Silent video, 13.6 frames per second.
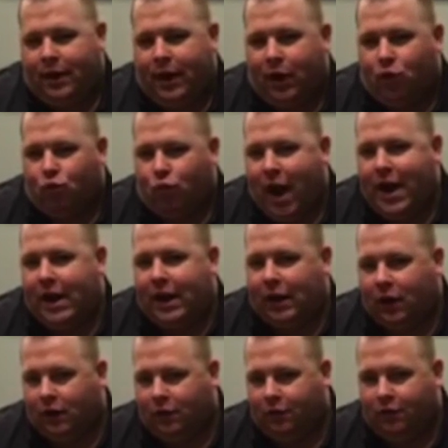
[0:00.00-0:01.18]
getting
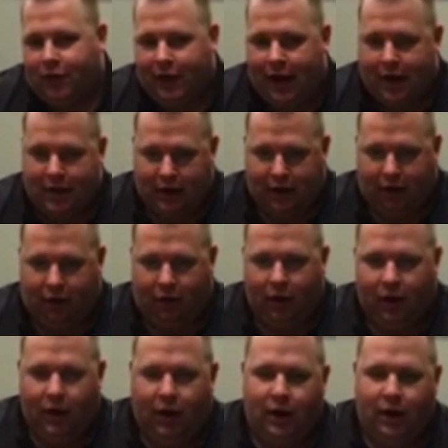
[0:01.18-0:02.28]
ready for the end of the year,